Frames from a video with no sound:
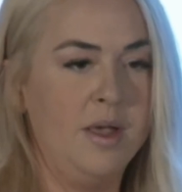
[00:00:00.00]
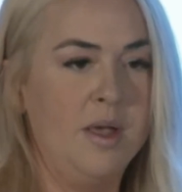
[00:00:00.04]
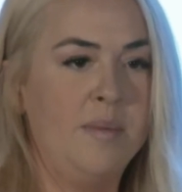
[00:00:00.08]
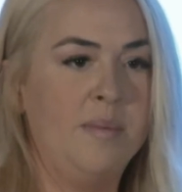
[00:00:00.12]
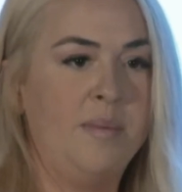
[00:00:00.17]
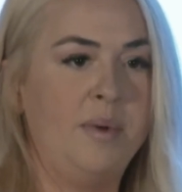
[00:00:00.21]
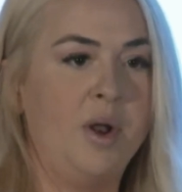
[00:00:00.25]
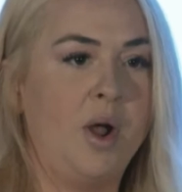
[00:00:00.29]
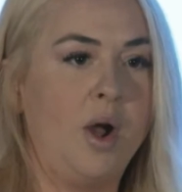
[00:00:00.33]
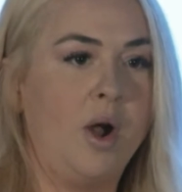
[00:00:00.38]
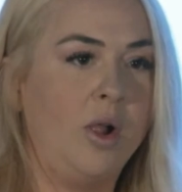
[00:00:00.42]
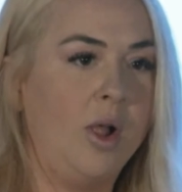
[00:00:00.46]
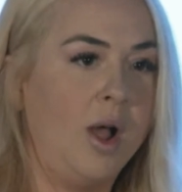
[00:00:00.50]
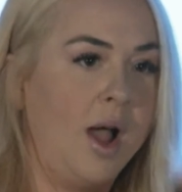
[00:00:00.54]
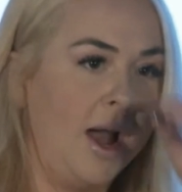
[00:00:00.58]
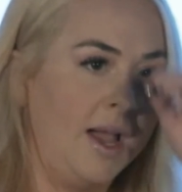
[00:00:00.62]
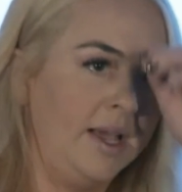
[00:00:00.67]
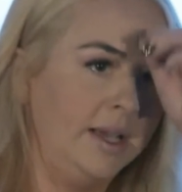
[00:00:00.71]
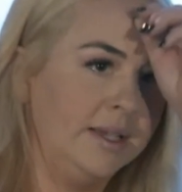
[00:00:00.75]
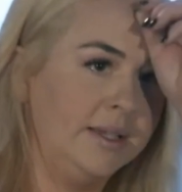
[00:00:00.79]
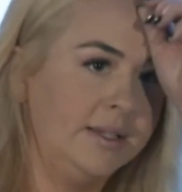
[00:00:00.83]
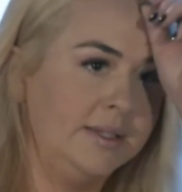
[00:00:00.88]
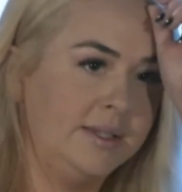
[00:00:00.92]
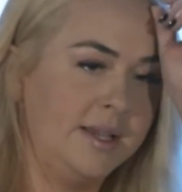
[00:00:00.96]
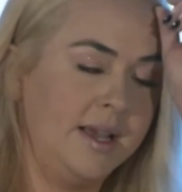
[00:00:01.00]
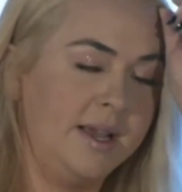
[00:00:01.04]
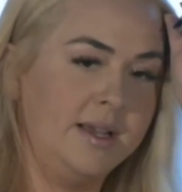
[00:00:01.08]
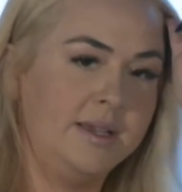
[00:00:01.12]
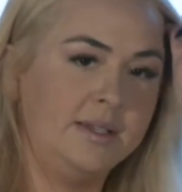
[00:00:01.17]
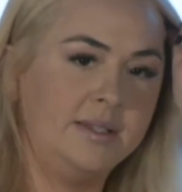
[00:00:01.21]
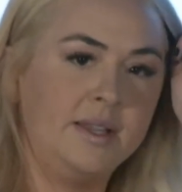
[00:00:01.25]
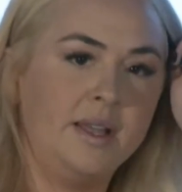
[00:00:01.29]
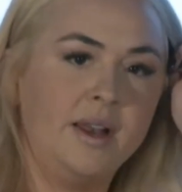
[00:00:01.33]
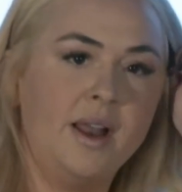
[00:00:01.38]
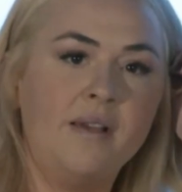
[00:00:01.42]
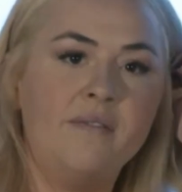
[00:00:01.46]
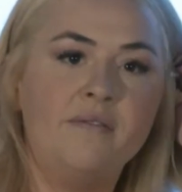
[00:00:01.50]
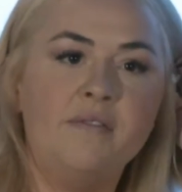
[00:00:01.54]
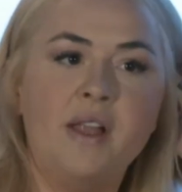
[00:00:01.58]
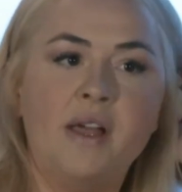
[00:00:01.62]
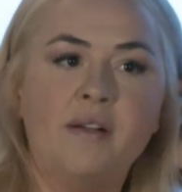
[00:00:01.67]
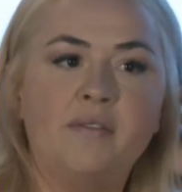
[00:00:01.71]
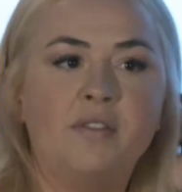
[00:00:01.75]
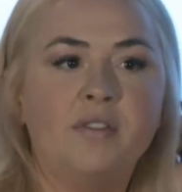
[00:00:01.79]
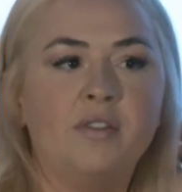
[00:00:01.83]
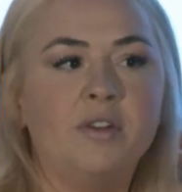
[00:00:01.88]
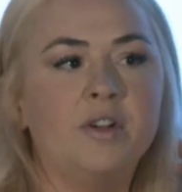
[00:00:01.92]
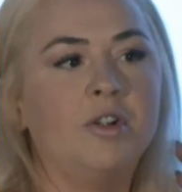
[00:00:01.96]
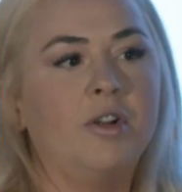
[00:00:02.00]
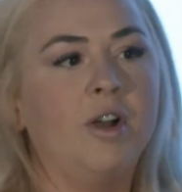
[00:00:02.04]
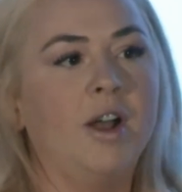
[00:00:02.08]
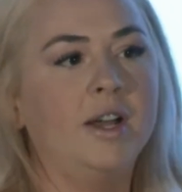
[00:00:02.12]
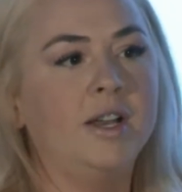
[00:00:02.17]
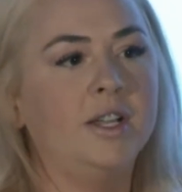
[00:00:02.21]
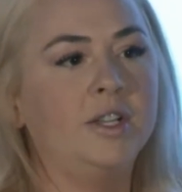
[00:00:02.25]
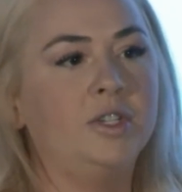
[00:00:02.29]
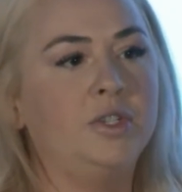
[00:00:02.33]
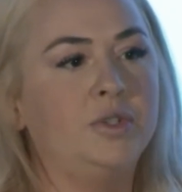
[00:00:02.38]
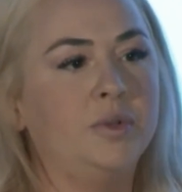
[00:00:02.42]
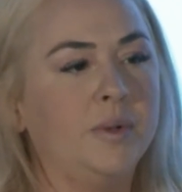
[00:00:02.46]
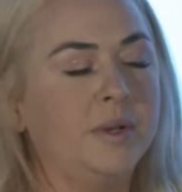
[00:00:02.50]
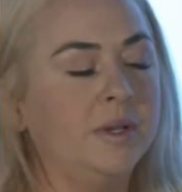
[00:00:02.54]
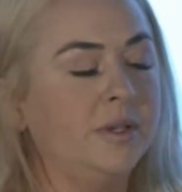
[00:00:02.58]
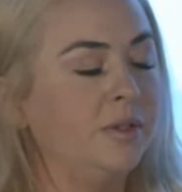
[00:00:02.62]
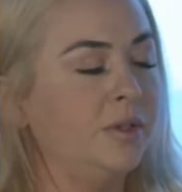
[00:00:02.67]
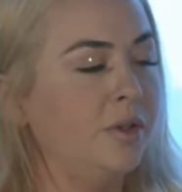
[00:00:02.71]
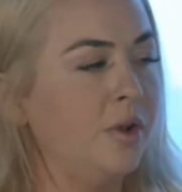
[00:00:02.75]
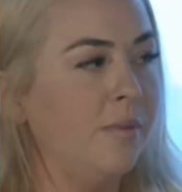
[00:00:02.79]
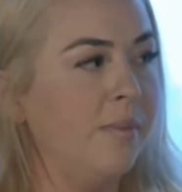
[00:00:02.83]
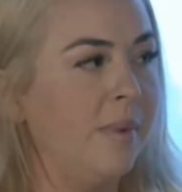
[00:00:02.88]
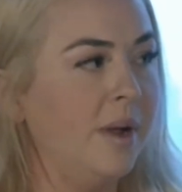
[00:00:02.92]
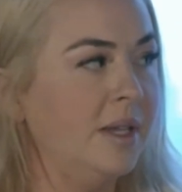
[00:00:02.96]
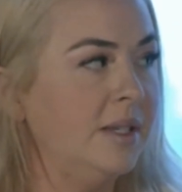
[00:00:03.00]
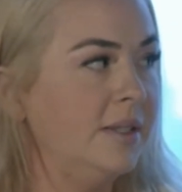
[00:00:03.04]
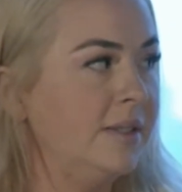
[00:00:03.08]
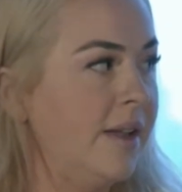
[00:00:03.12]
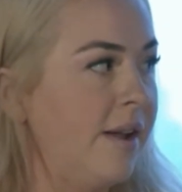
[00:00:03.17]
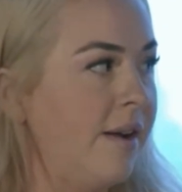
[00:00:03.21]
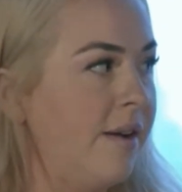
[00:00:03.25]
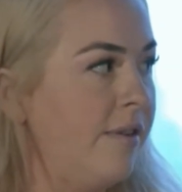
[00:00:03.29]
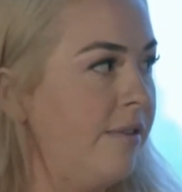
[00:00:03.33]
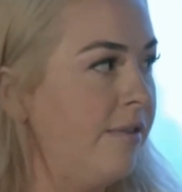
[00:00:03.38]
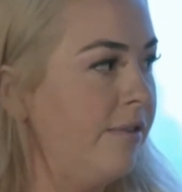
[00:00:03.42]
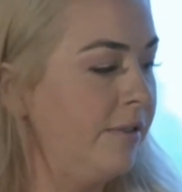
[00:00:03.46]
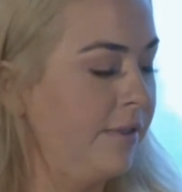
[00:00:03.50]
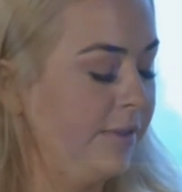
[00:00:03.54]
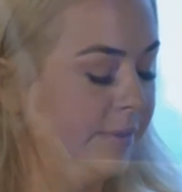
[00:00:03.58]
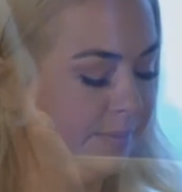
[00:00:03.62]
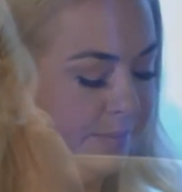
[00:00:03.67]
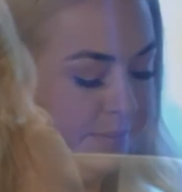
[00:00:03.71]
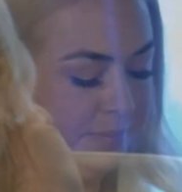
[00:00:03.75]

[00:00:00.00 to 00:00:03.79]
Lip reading: but all I can say is that I've never regretted doing so myself.